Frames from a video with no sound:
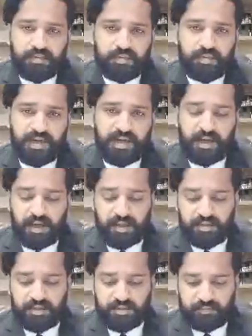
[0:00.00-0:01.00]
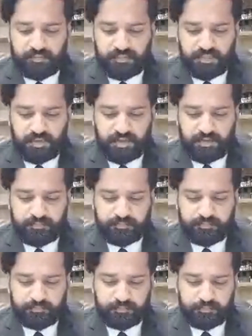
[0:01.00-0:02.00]
this is a verse of Surah
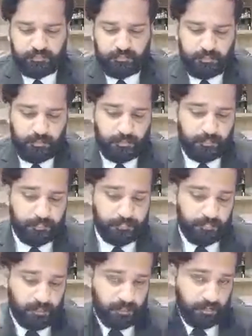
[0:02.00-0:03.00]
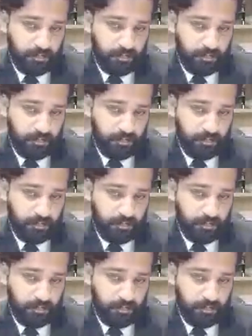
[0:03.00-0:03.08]
Al-Hajj. Okay,